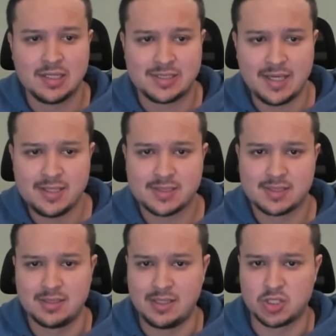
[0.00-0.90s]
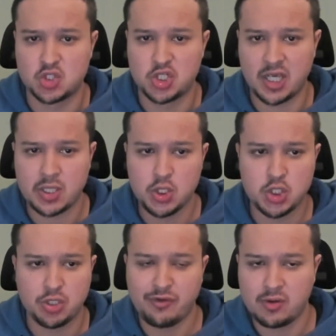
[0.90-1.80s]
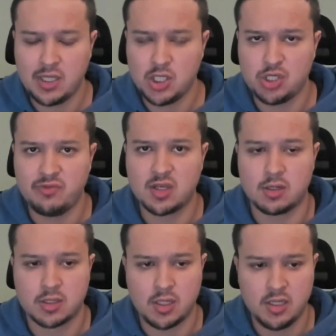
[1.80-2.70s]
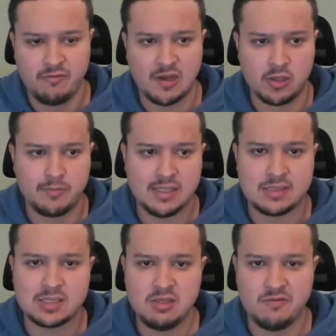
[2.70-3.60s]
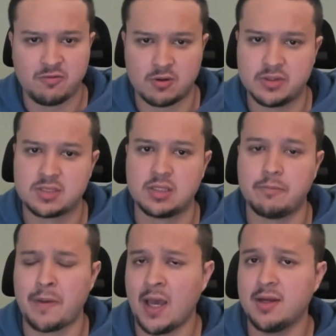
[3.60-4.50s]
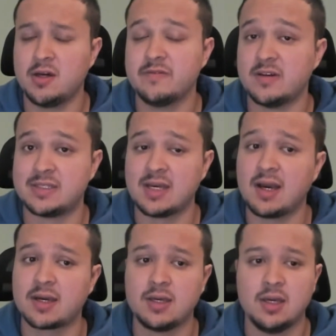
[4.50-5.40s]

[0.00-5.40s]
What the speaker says: Takes the exchange variation of the Caro Kann, followed by c4. This is the Panov attack.